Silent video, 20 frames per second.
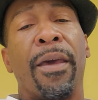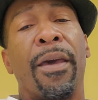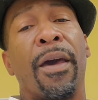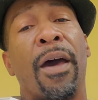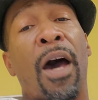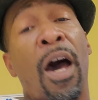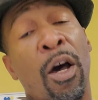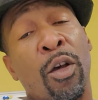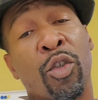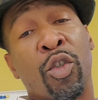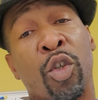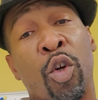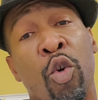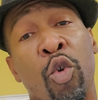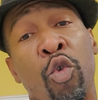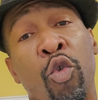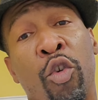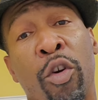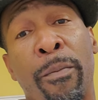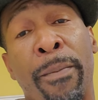Also,
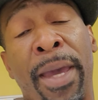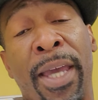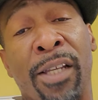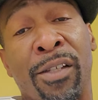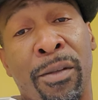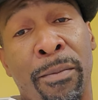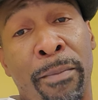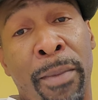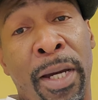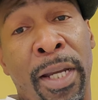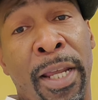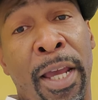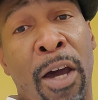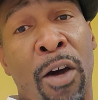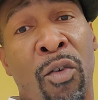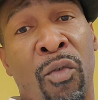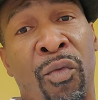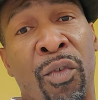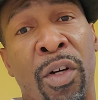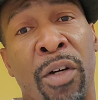you can make some money
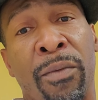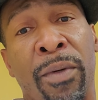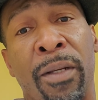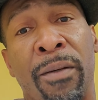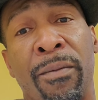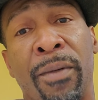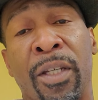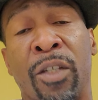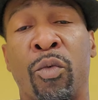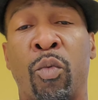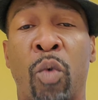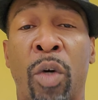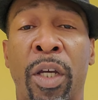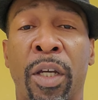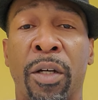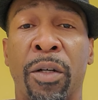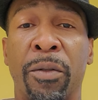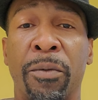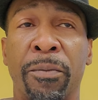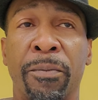off of it as
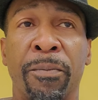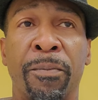well.